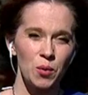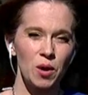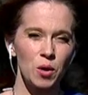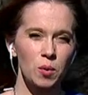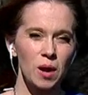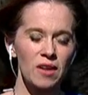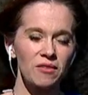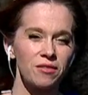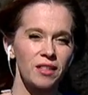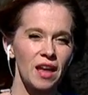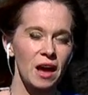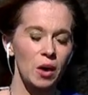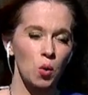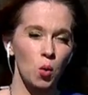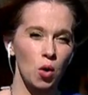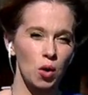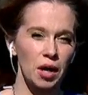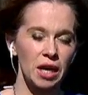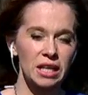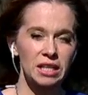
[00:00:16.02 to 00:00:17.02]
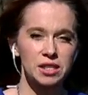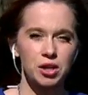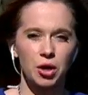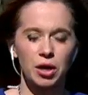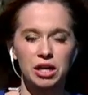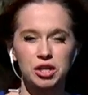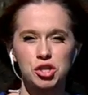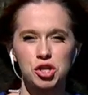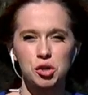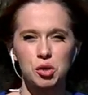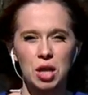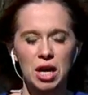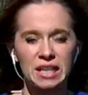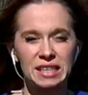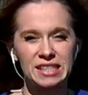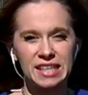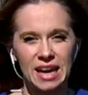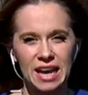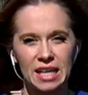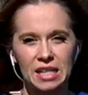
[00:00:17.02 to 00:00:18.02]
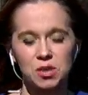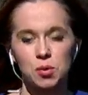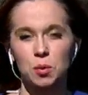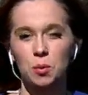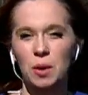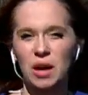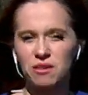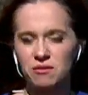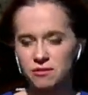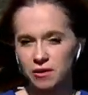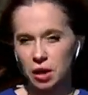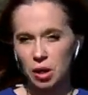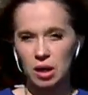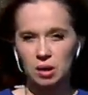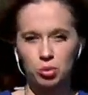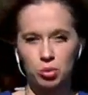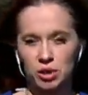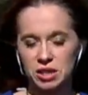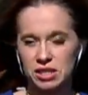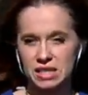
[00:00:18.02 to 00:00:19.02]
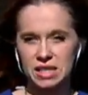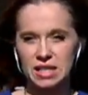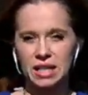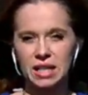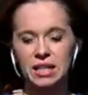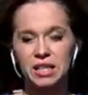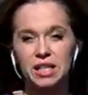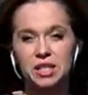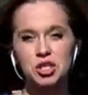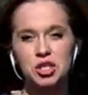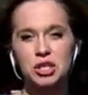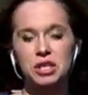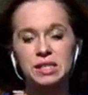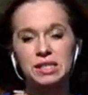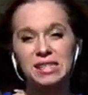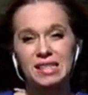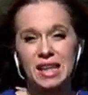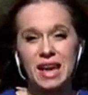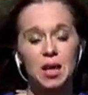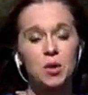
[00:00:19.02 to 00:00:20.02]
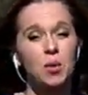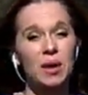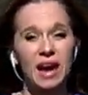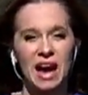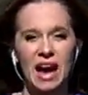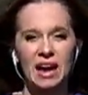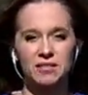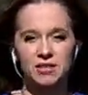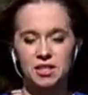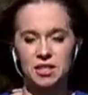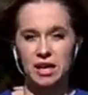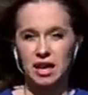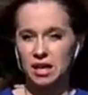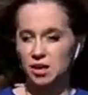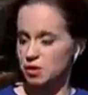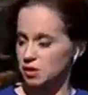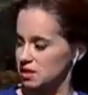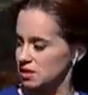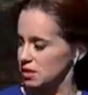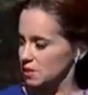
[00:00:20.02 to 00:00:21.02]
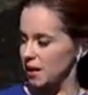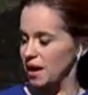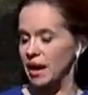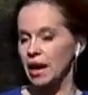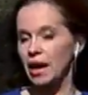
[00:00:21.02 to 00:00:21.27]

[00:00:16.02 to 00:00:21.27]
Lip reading: Well, red flag warnings are issued on days when we have very breezy conditions like we have today. You can see my